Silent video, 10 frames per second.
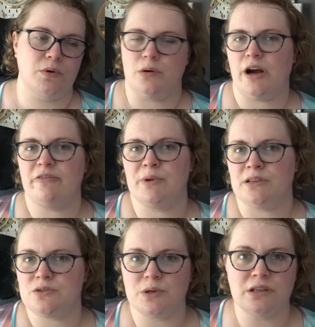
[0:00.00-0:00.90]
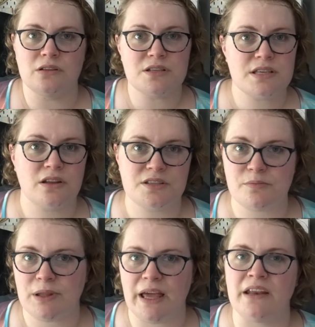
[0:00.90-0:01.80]
I've been doing lots and lots of
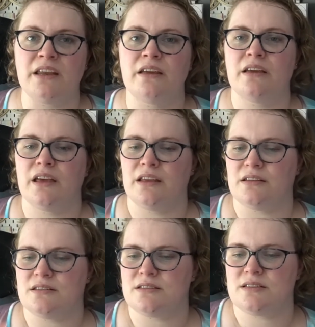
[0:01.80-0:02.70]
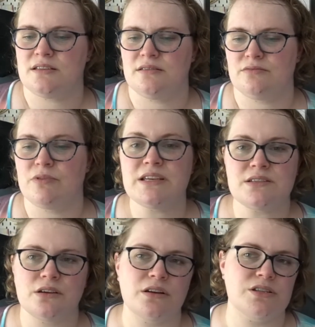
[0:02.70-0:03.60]
planning and
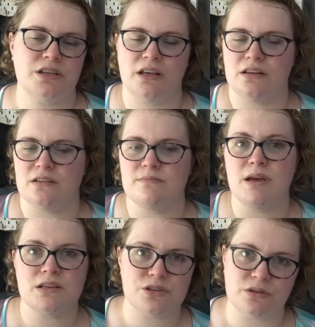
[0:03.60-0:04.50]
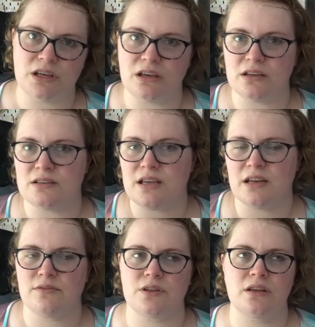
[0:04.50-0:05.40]
research and measuring and
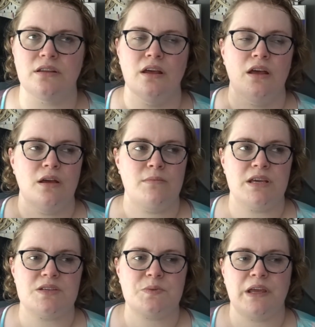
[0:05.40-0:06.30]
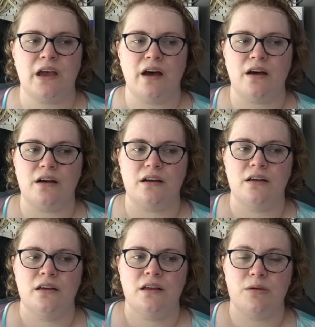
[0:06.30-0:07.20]
everything, because we are
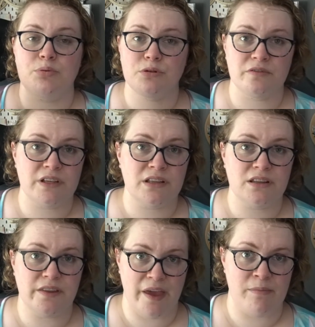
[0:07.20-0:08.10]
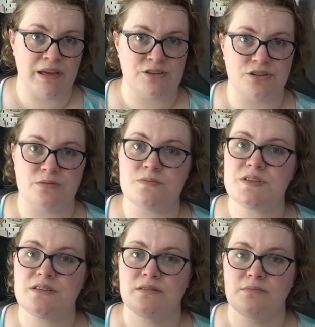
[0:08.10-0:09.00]
improving their
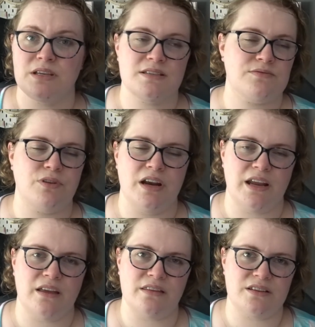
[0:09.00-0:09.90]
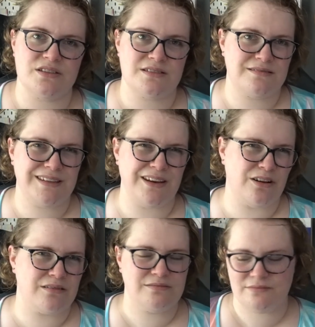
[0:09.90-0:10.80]
bedrooms, because right now they're
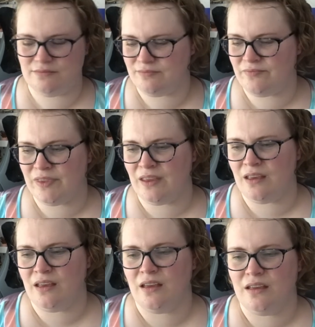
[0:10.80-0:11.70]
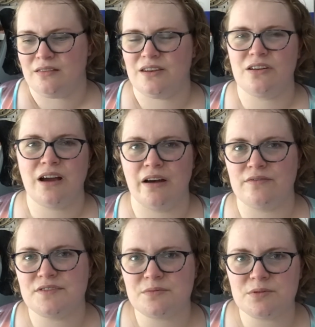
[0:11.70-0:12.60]
not
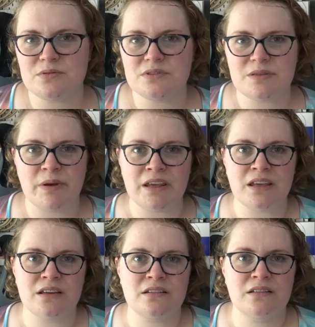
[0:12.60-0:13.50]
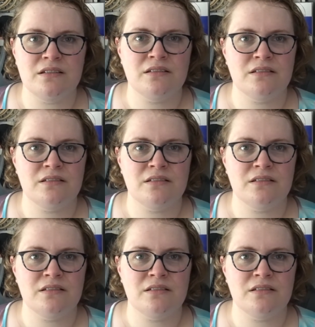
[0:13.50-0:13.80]
comfortable to be in,